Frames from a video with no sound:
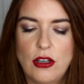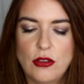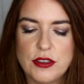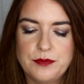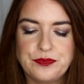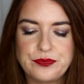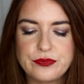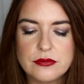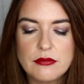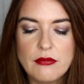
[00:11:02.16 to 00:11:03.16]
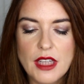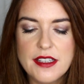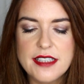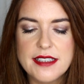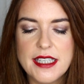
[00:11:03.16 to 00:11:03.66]
gold.
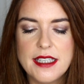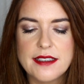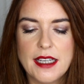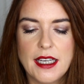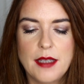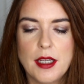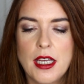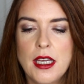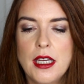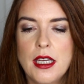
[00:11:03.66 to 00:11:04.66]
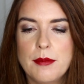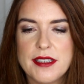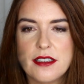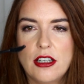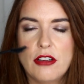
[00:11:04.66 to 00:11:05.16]
This is a
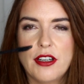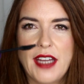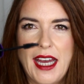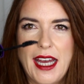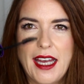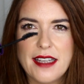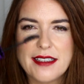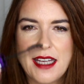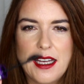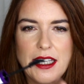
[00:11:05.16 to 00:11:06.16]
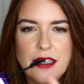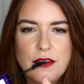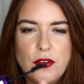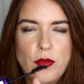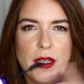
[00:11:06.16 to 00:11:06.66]
mascara that has in
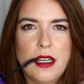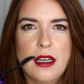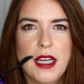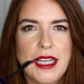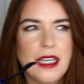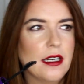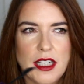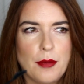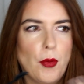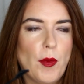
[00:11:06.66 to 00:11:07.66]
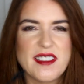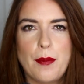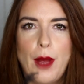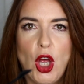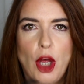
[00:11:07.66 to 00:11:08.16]
the formula almost a
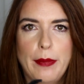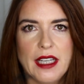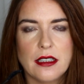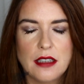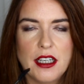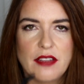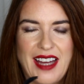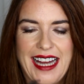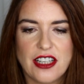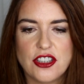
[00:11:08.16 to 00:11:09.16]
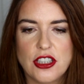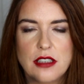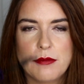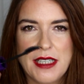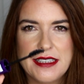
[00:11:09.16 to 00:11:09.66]
perming kind of action,
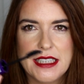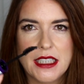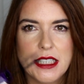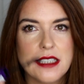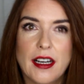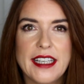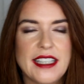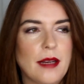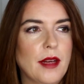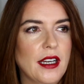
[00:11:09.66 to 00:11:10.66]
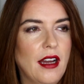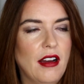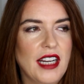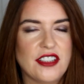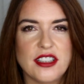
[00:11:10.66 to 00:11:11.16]
basically. I can get my
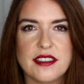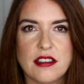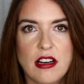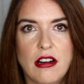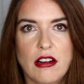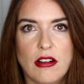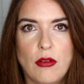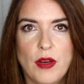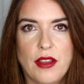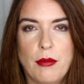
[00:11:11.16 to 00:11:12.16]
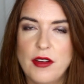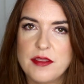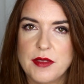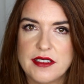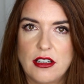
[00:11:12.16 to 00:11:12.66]
eyelashes to curl with
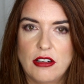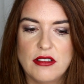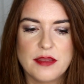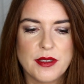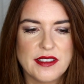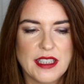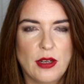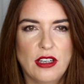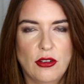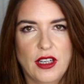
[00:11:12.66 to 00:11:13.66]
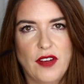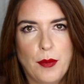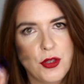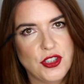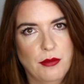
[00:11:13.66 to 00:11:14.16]
most mascaras because they're quite long, and if I
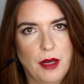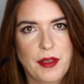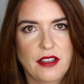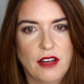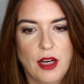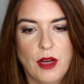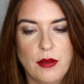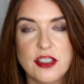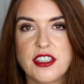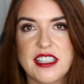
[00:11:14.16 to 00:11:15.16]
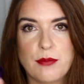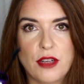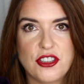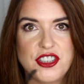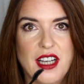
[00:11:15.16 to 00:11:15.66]
push them up in the right way, which this
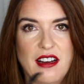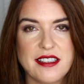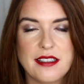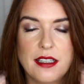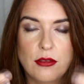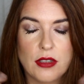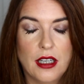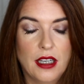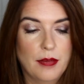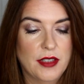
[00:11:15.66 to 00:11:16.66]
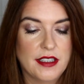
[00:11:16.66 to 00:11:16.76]
brush does, it will curl up